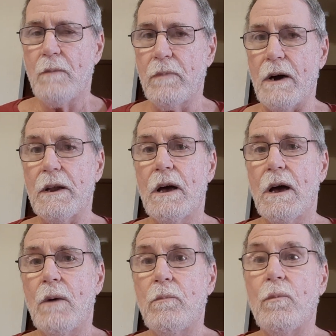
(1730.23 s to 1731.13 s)
But
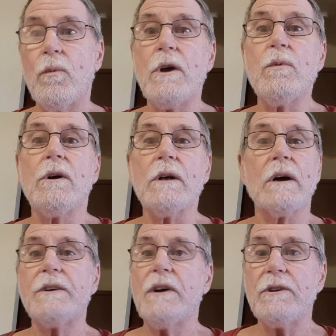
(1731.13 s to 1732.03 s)
we will
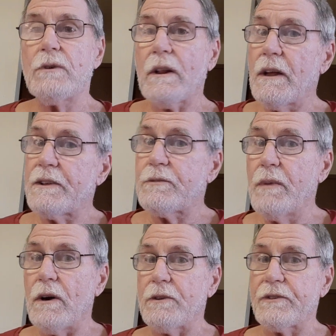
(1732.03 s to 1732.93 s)
continue to let this
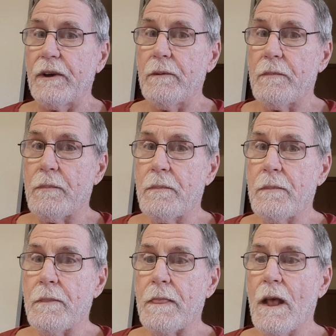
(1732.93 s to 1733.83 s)
build, see.
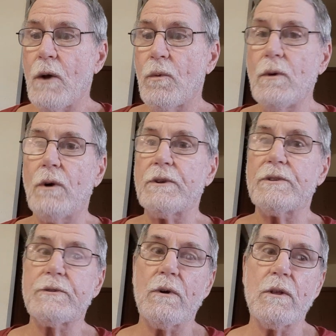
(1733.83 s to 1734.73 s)
We won't
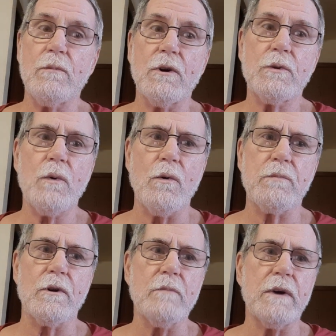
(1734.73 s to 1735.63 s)
destroy the books. We won't
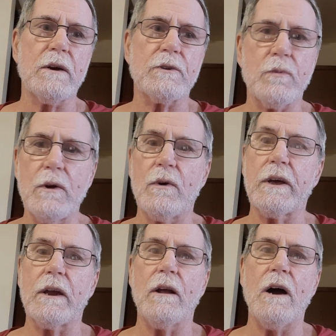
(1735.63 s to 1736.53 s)
burn them because we want to
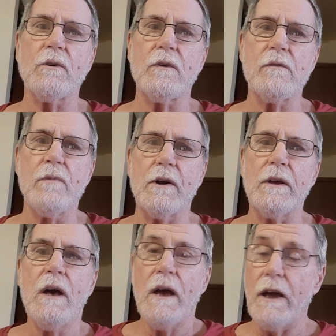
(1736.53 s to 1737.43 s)
get along with everybody.
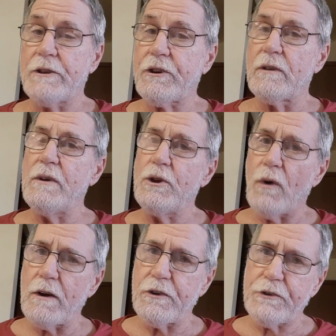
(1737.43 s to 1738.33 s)
It's going to be to
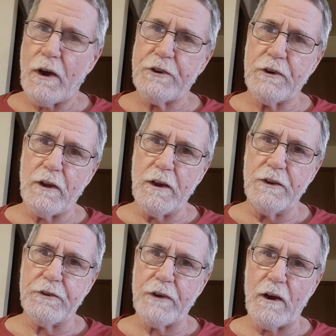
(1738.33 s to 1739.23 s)
our destruction,
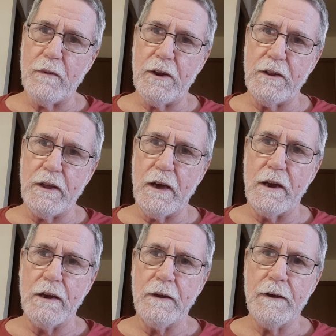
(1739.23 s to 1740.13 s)
ladies and gentlemen, in the
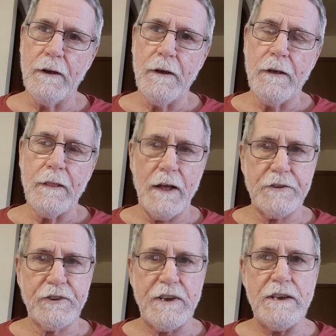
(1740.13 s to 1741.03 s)
end.
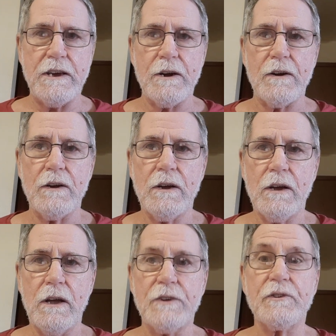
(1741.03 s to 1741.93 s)
That's key here.
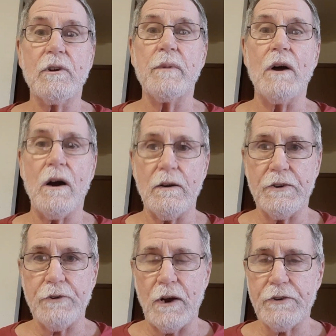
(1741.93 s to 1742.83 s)
It's going to be our
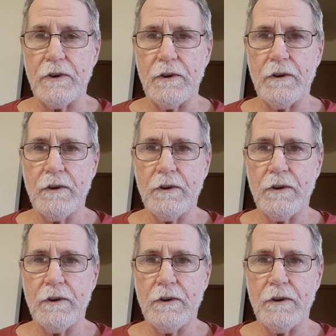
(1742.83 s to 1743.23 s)
destruction